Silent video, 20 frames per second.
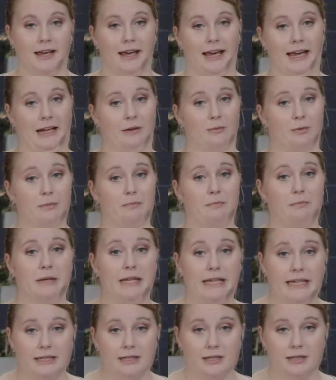and
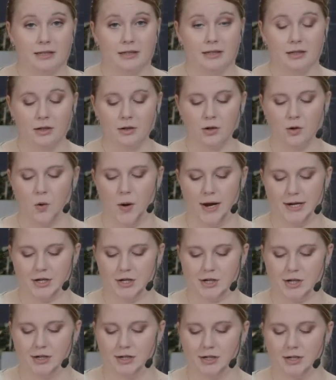repeat
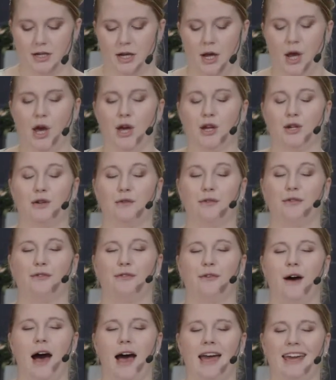questions to
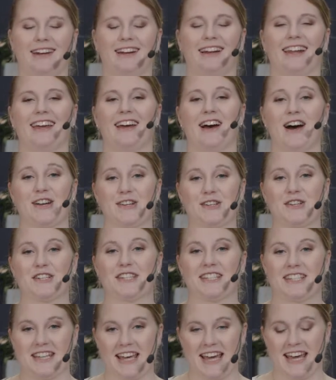finally
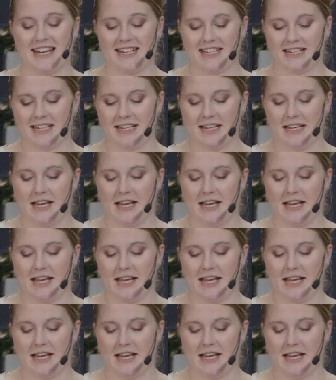understand